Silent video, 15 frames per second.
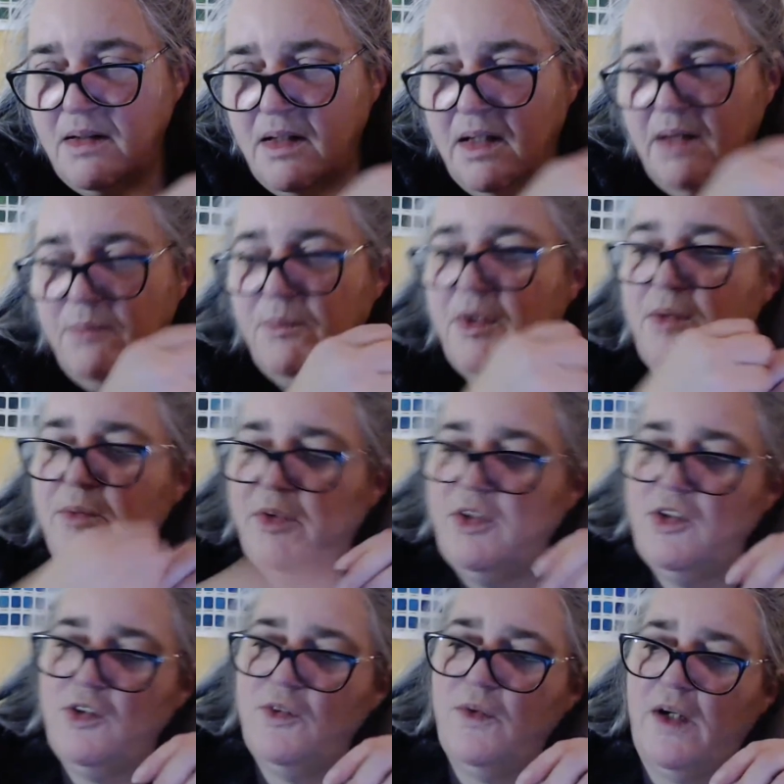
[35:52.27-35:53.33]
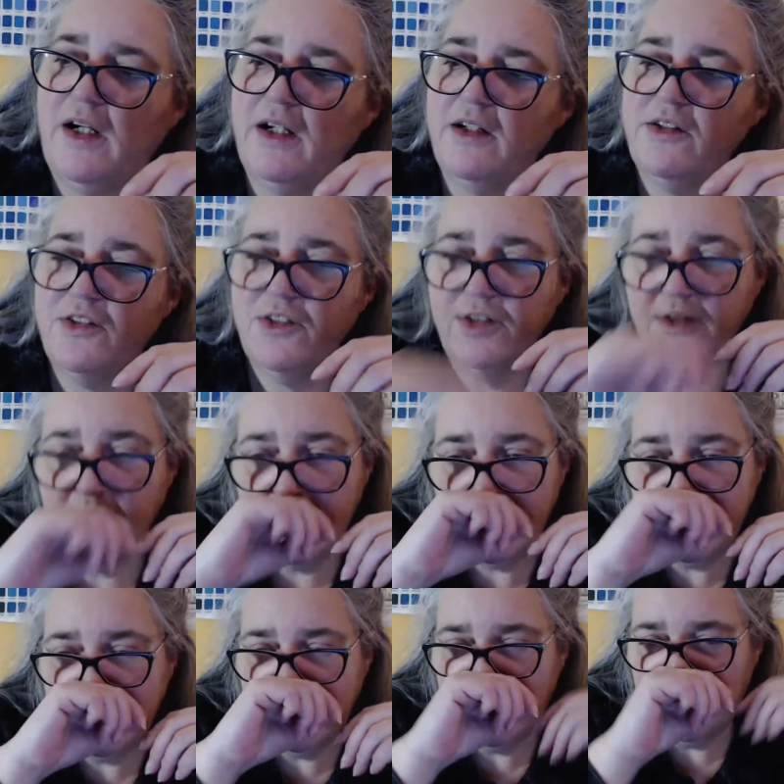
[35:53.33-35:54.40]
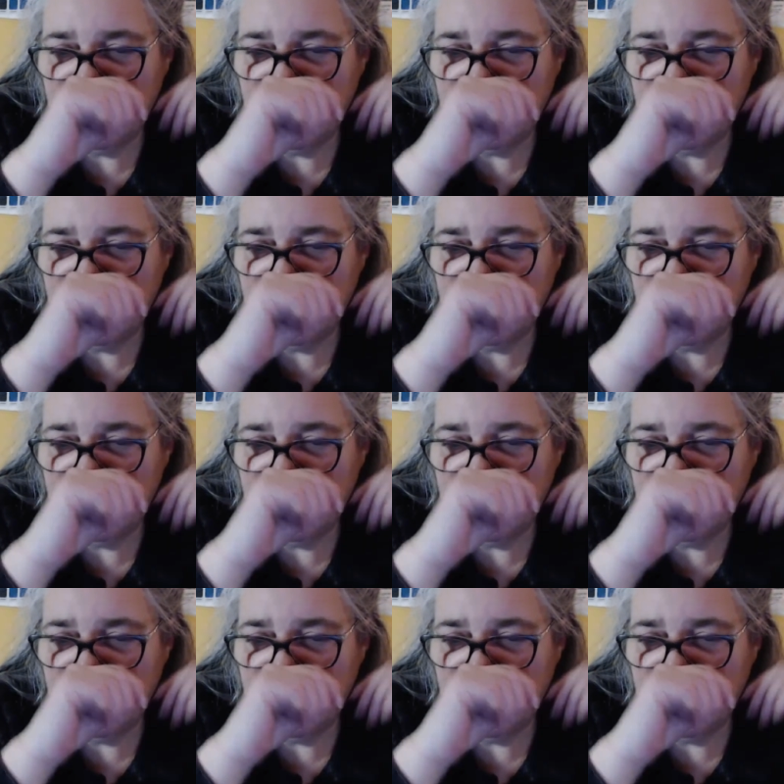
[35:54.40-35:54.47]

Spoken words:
And we will do our turkey dinner